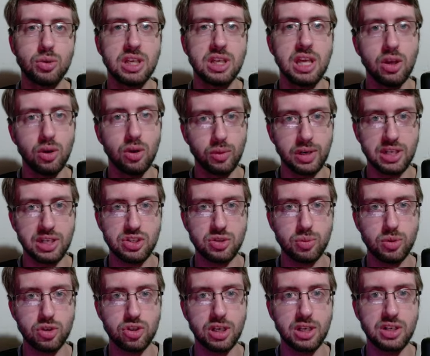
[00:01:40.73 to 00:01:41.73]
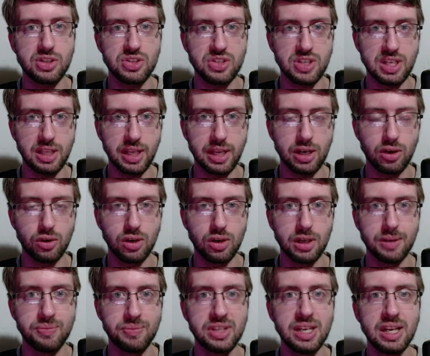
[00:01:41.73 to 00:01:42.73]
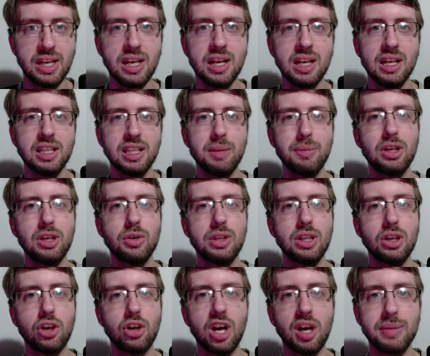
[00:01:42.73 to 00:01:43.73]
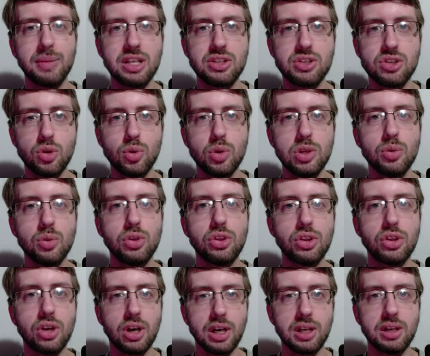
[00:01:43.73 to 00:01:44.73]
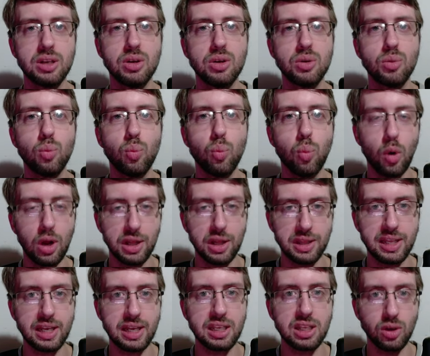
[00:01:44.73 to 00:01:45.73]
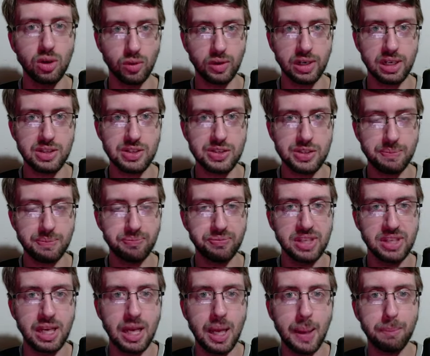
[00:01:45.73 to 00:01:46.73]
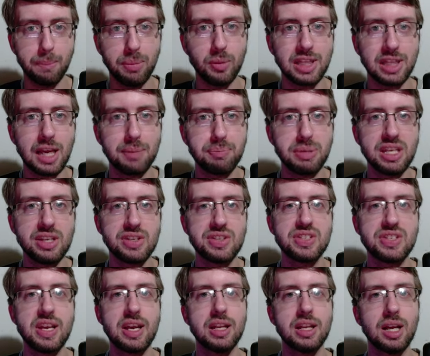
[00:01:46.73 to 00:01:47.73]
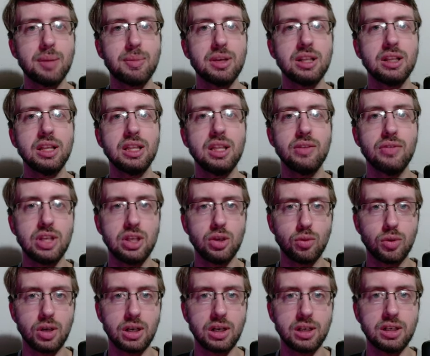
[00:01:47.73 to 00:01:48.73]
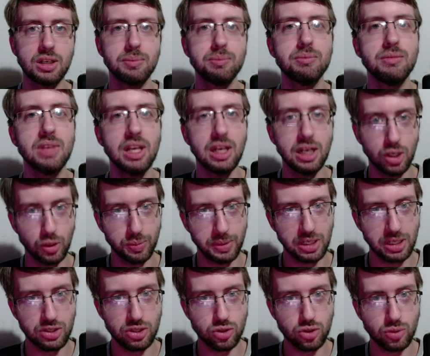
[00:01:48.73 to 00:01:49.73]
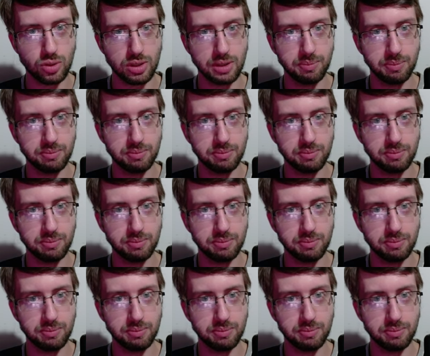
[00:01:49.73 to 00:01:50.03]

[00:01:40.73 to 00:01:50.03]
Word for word: kill race, which you're going to see later on. Let me know in the comments who you thought won that kill race. But with that being said, I'm going to let the video rock, and I hope you guys enjoy.